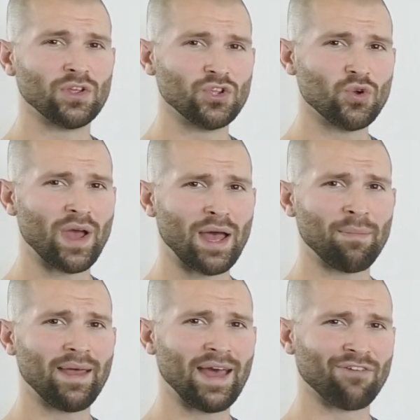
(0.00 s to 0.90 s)

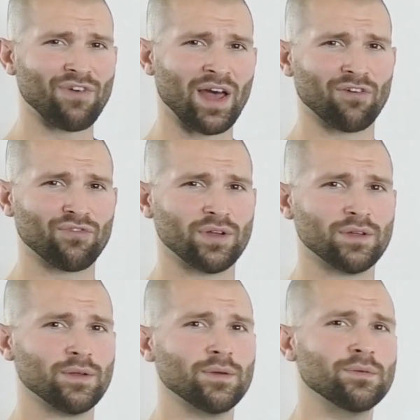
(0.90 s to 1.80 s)
U-M-F-F.
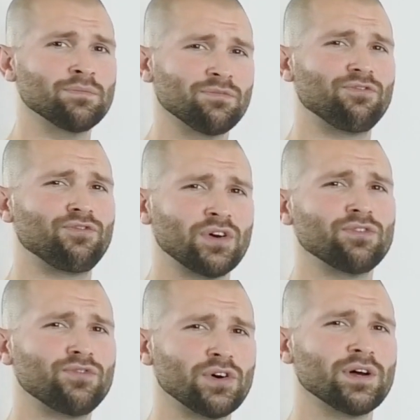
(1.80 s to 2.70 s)

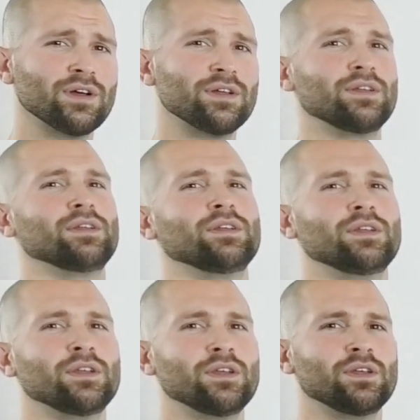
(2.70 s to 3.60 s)
OOMPH.
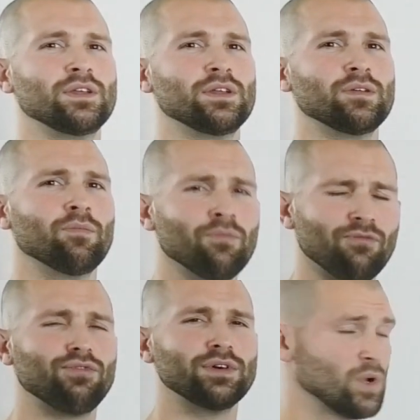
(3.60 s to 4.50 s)

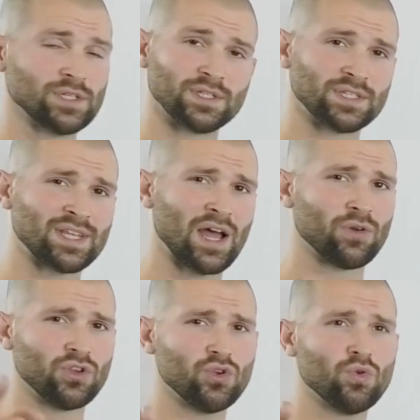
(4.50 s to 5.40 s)
OOMPH, which is the
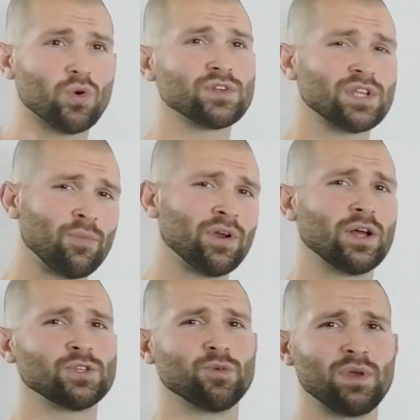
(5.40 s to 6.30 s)
sound you or someone
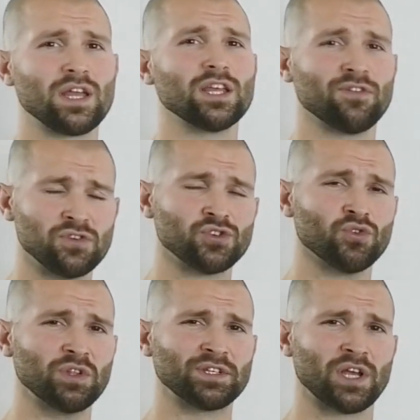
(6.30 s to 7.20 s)
else will make if you
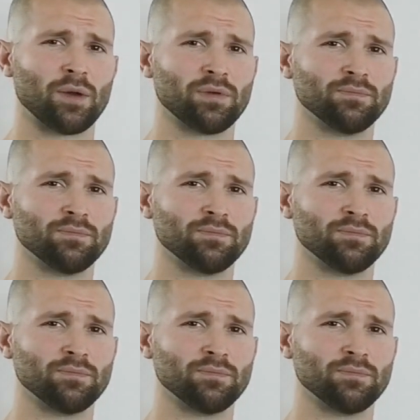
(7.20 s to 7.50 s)
screw this up.